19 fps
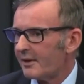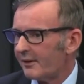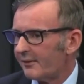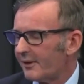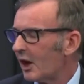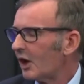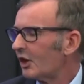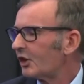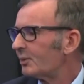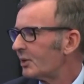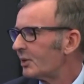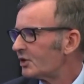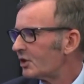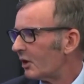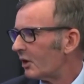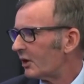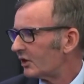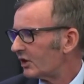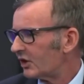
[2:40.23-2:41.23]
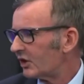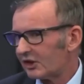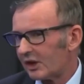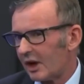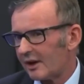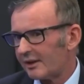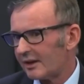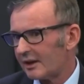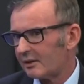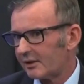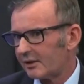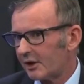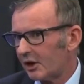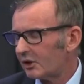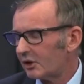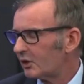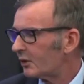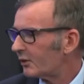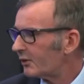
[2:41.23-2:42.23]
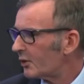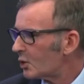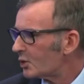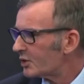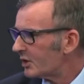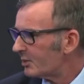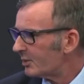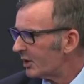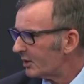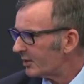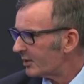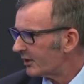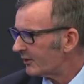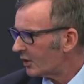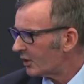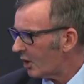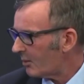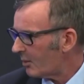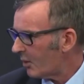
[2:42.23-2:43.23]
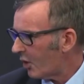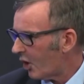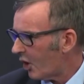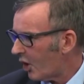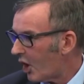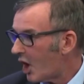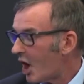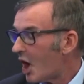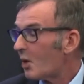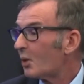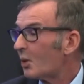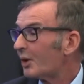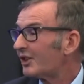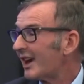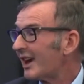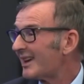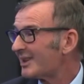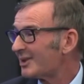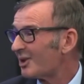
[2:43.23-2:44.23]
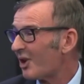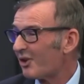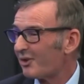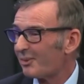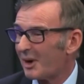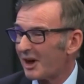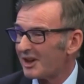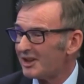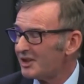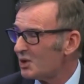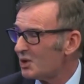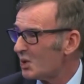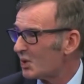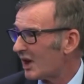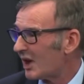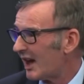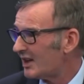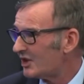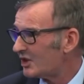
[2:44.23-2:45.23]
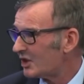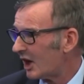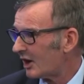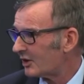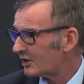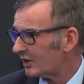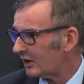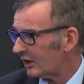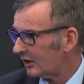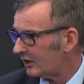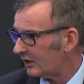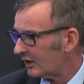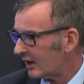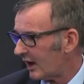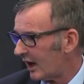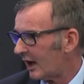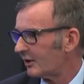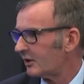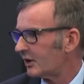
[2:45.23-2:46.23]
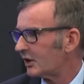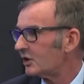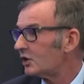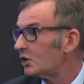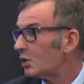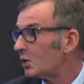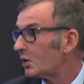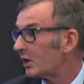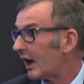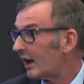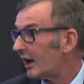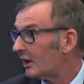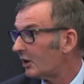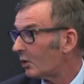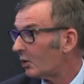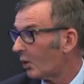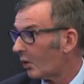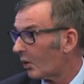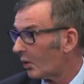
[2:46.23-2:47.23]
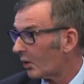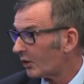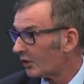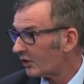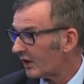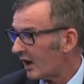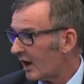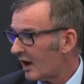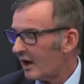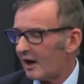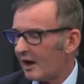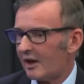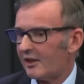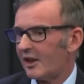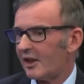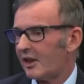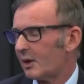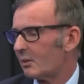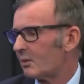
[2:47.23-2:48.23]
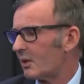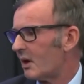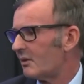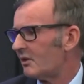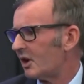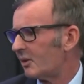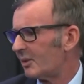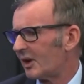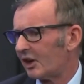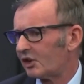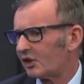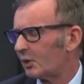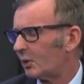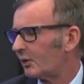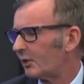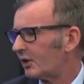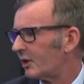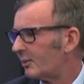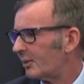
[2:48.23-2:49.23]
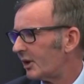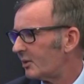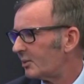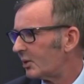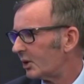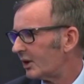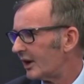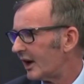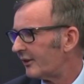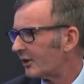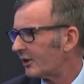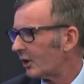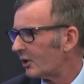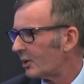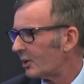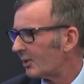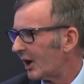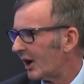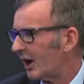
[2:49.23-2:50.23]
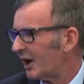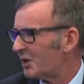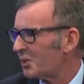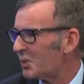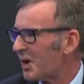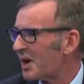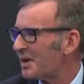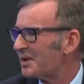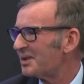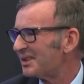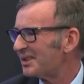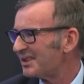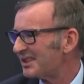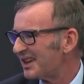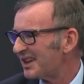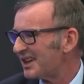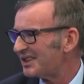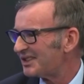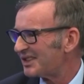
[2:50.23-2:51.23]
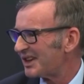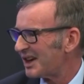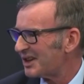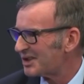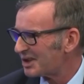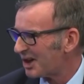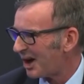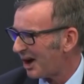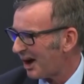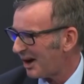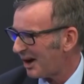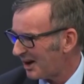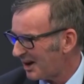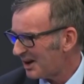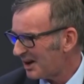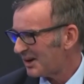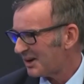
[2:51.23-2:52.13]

the vast majority, so I think 30 or 40 people, if not more, were taken off by UK judges under UK laws, and that there were only about 2 or 3 people left on the plane when the ECHR...